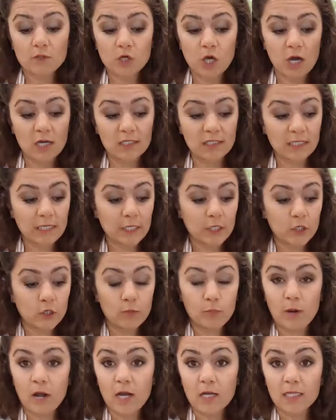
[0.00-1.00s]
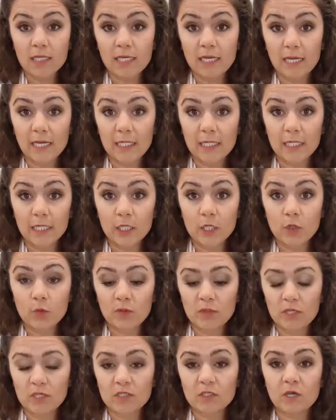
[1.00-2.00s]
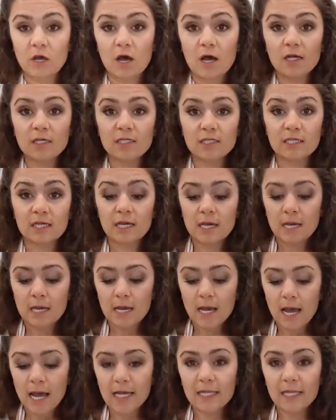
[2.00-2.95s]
tossing your broccoli in here with the sauce.